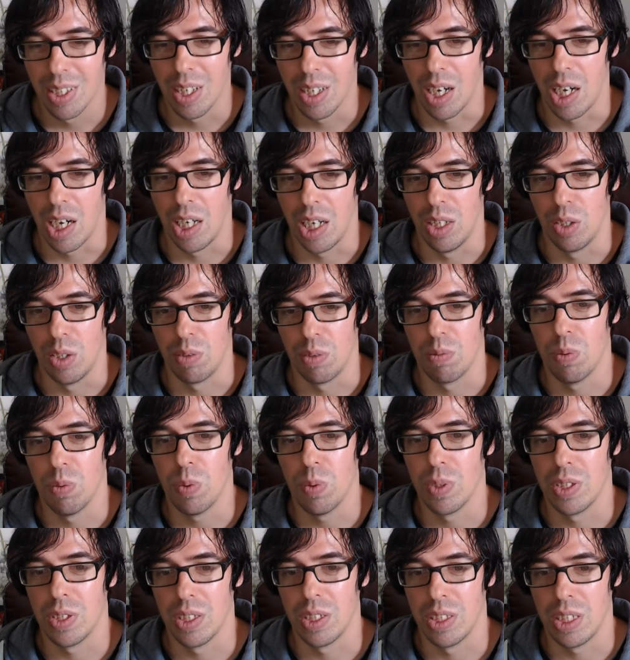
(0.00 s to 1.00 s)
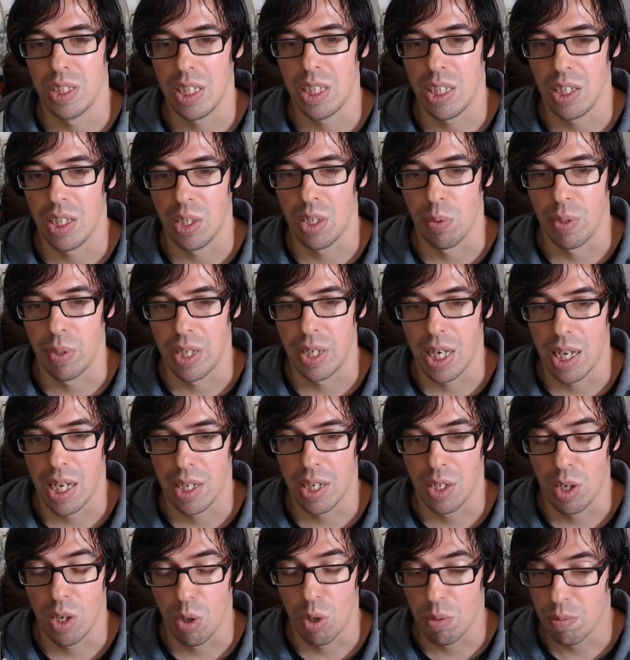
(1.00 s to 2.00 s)
I look forward to seeing you
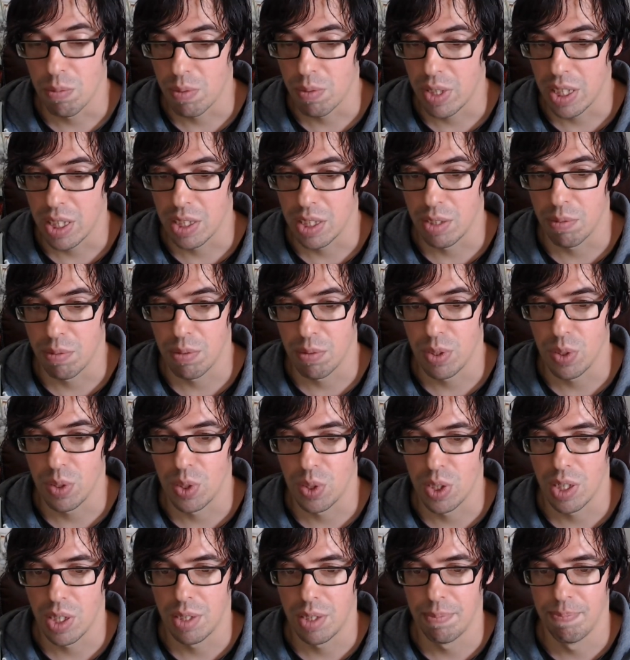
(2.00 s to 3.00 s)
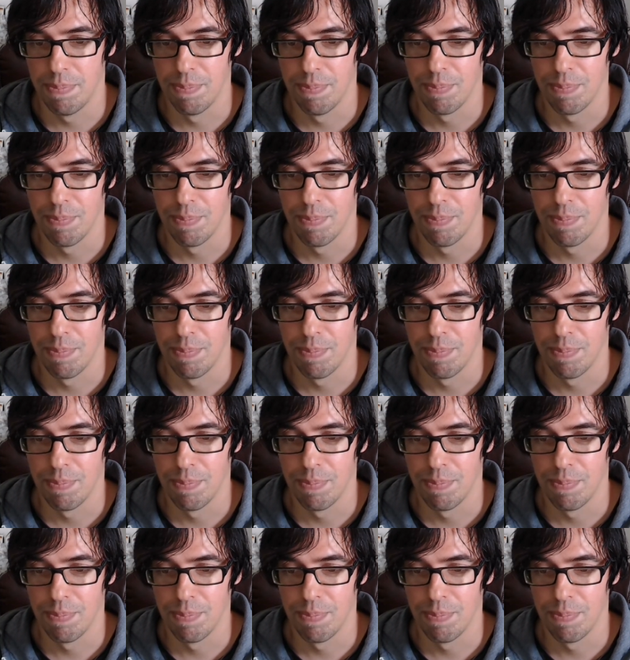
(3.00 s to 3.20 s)
again, hopefully in the future.